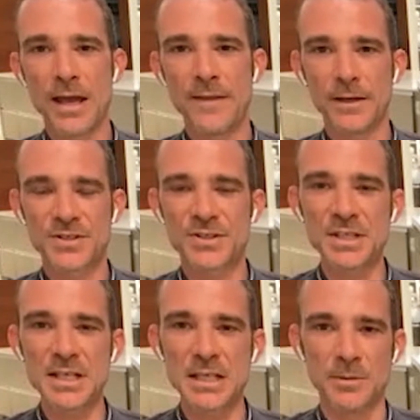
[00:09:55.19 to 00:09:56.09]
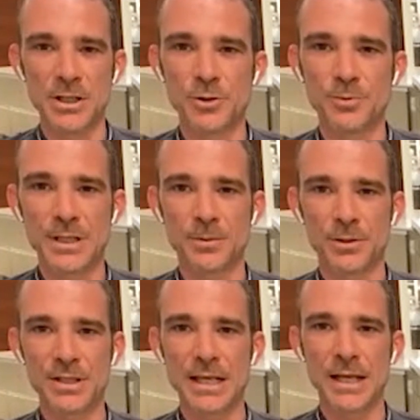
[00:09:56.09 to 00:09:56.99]
And they'll steam, and you'll be
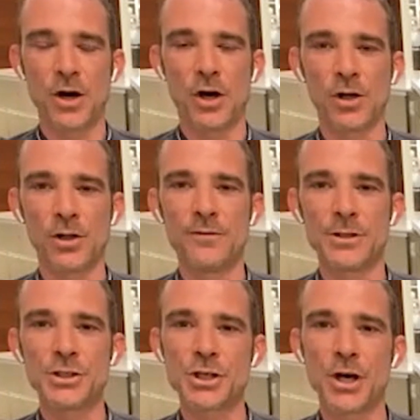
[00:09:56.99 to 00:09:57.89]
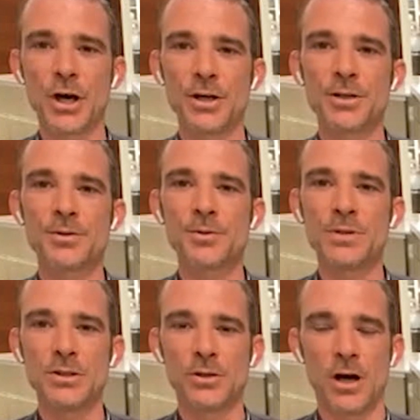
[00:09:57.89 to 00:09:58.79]
able to get all of the charred
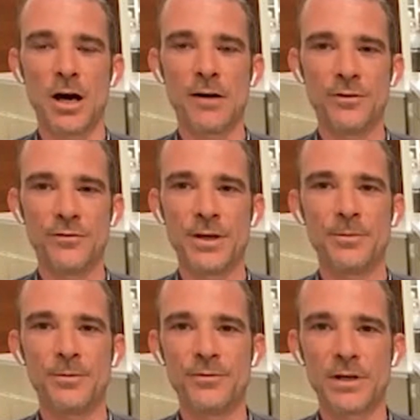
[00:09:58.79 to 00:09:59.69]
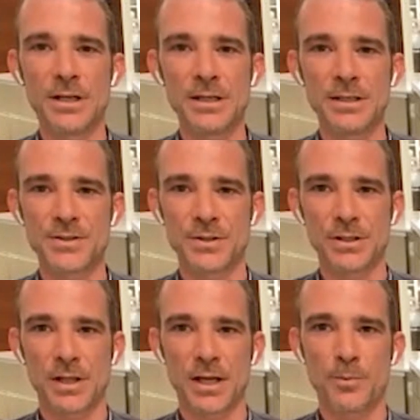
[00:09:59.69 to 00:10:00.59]
peel off of them very
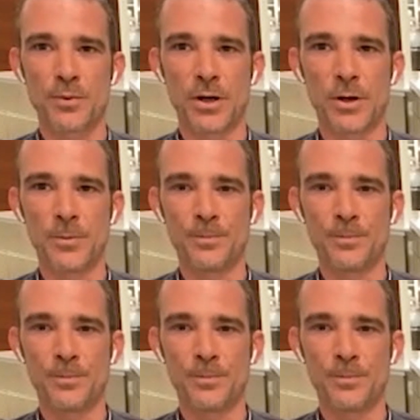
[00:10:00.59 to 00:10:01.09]
easily, like a pro.